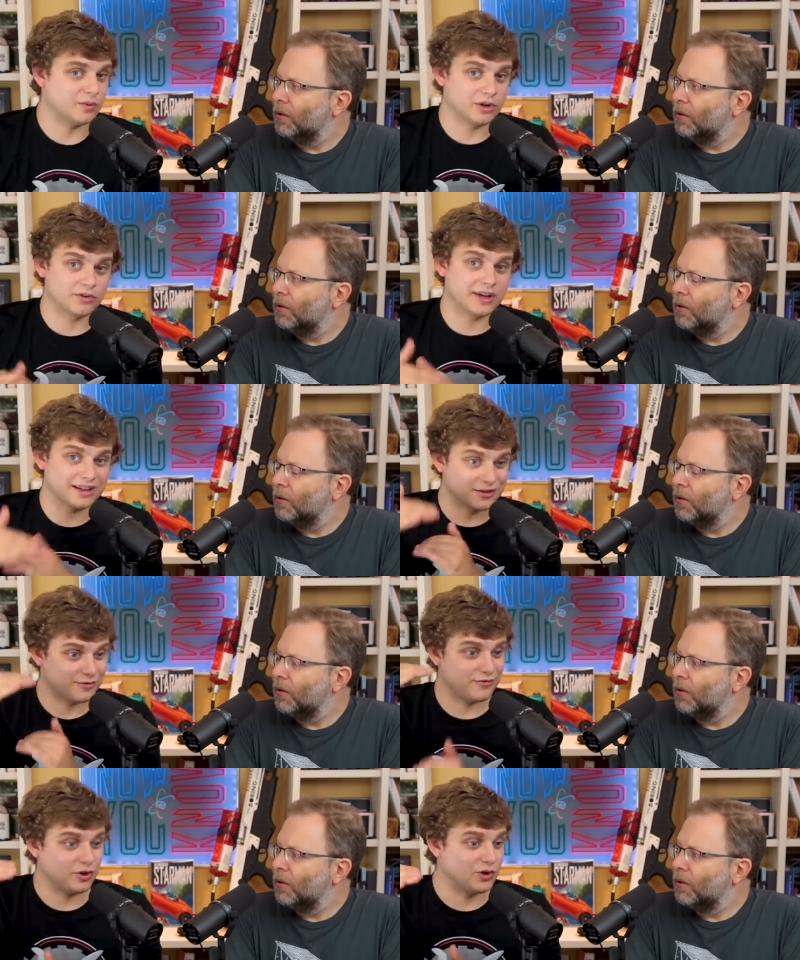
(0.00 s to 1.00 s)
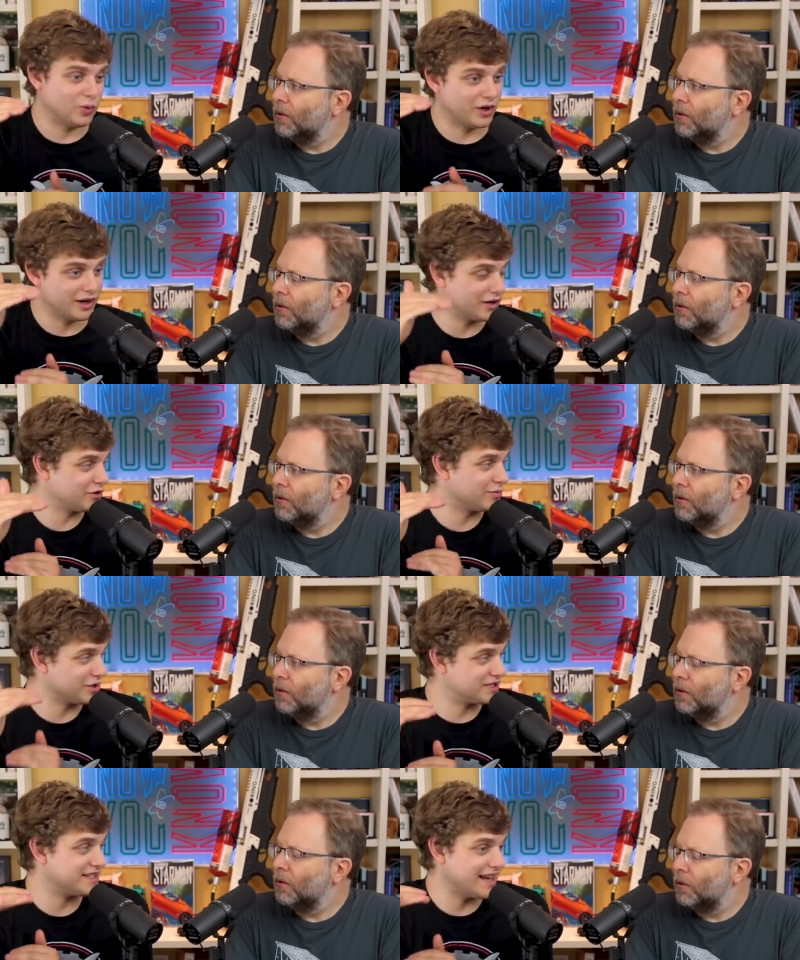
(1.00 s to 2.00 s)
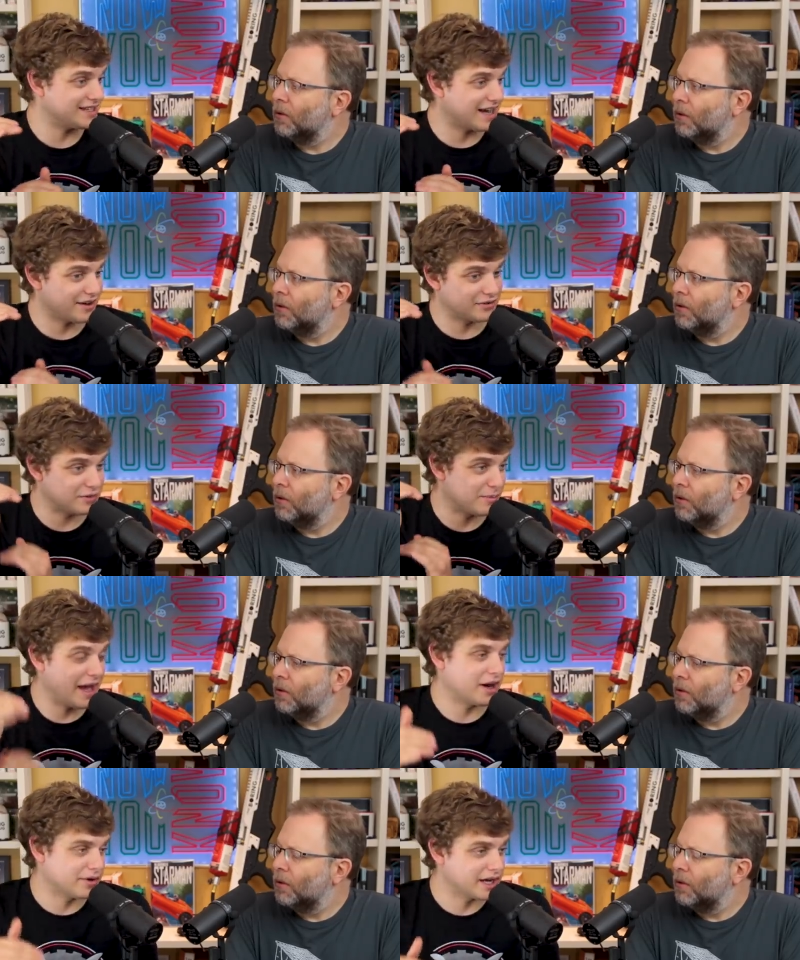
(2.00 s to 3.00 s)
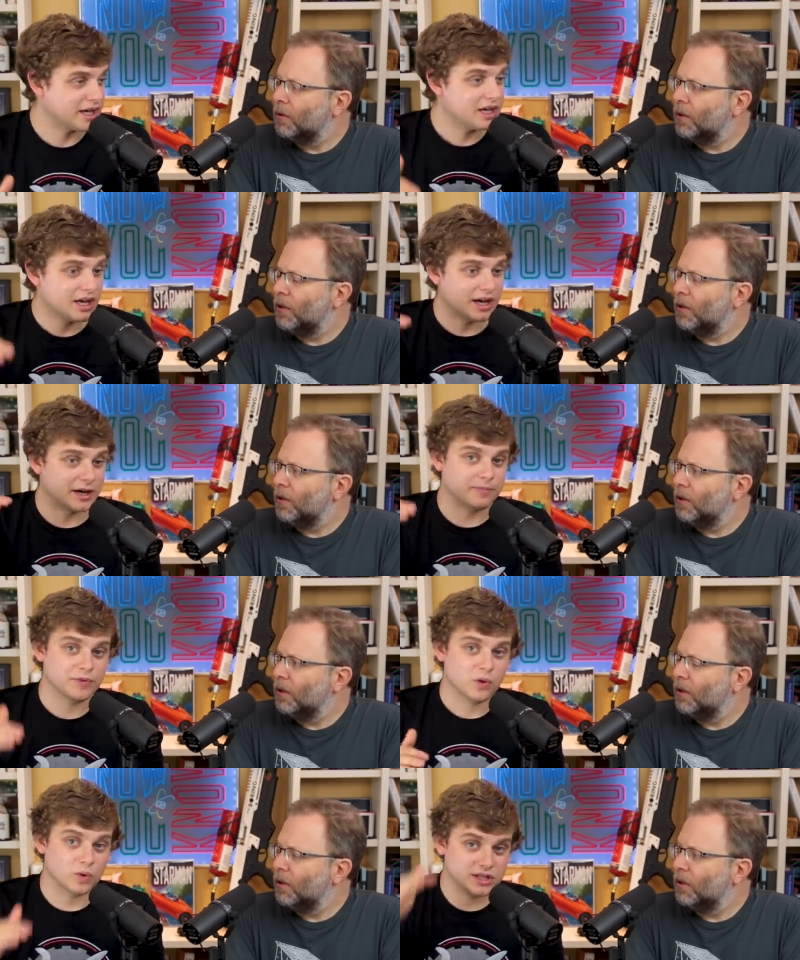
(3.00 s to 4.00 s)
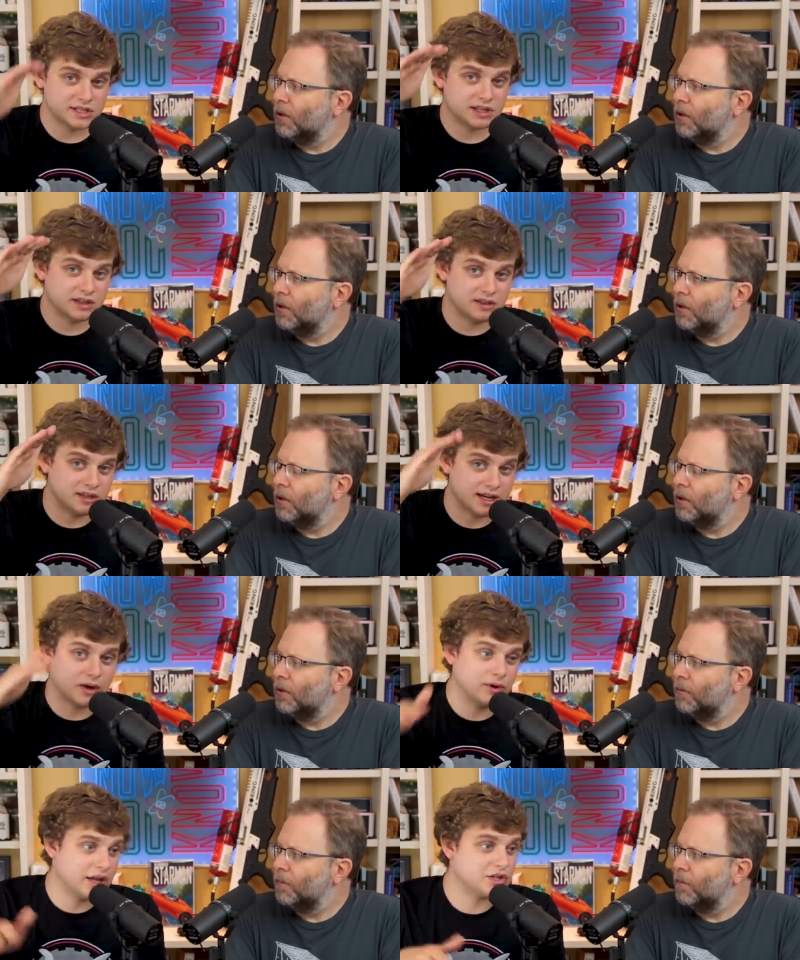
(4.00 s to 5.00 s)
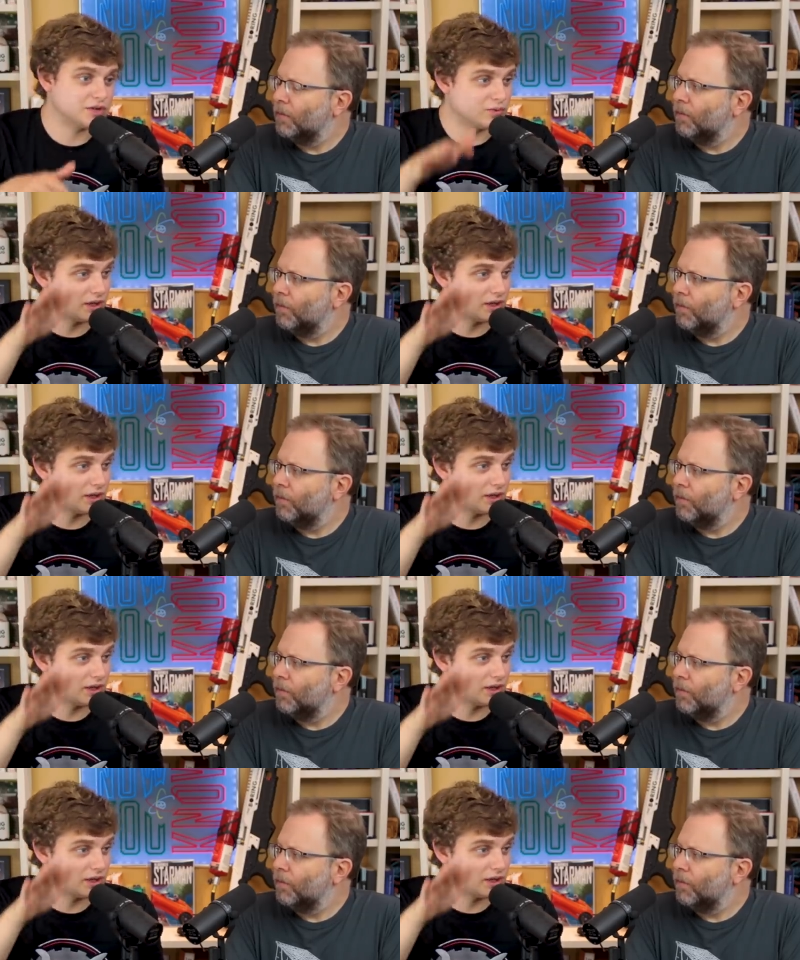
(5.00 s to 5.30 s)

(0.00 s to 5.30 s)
Speaker 1: know, where you're getting the full 100% out of the battery. Uh -huh. um, once the degradation